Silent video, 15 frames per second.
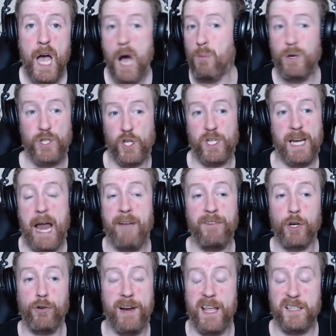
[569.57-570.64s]
and we're just going to have
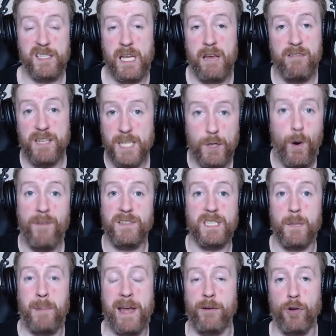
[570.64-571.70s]
a great series, and whoever's
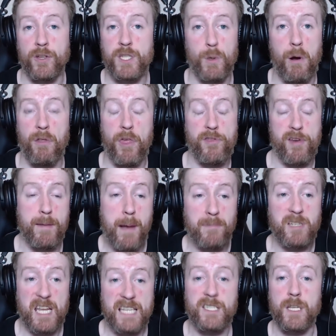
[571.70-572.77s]
the better on 2 out of the 3
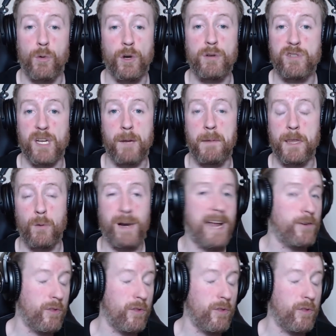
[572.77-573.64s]
maps is the one who's going to be the winner.